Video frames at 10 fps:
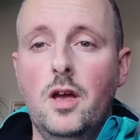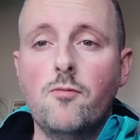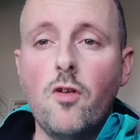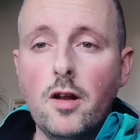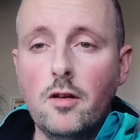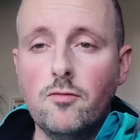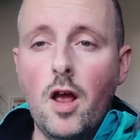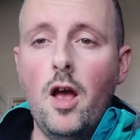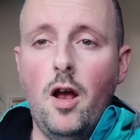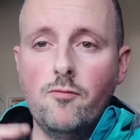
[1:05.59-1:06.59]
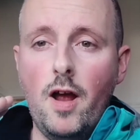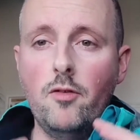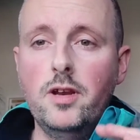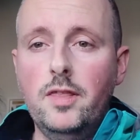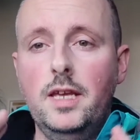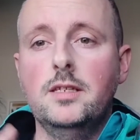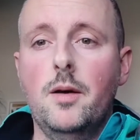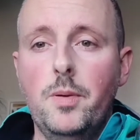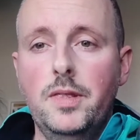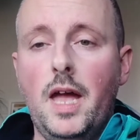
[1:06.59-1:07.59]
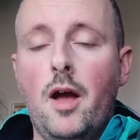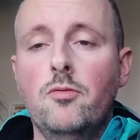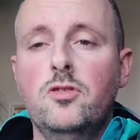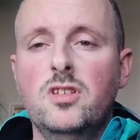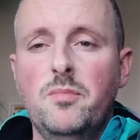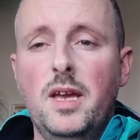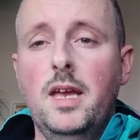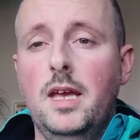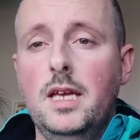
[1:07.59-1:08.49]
Now I'm rounding these up and down just to make